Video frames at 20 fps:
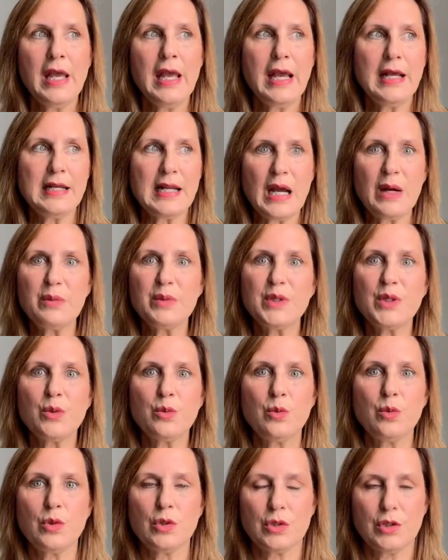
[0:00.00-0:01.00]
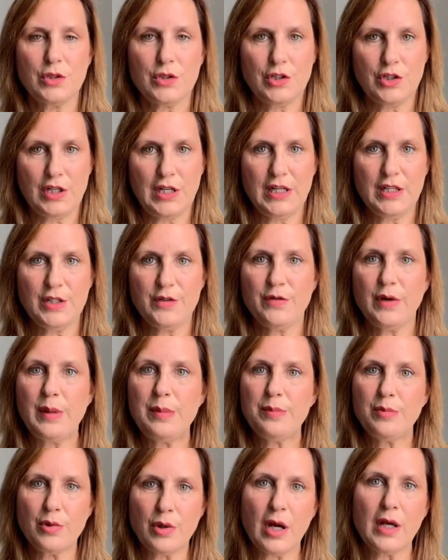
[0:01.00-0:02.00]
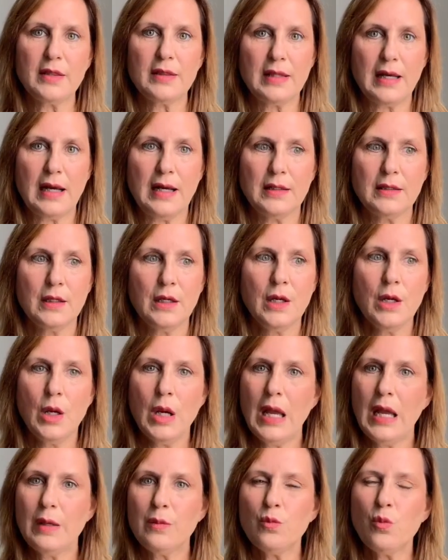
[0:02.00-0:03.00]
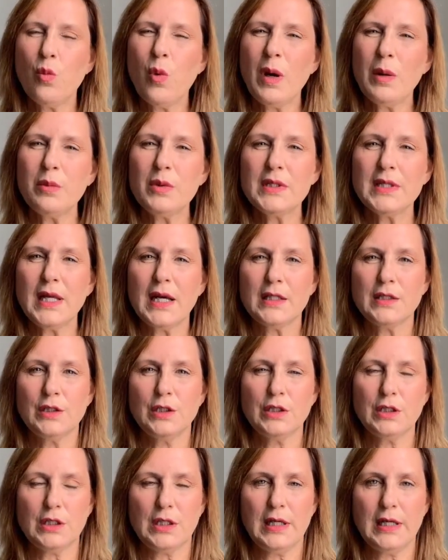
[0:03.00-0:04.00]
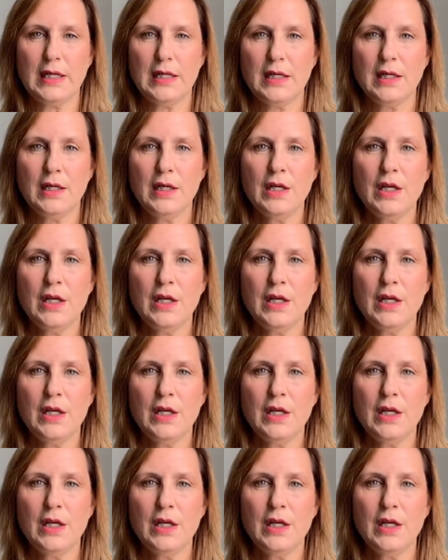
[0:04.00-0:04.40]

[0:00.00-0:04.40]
And how would the world change if I brought that? And what would that look like?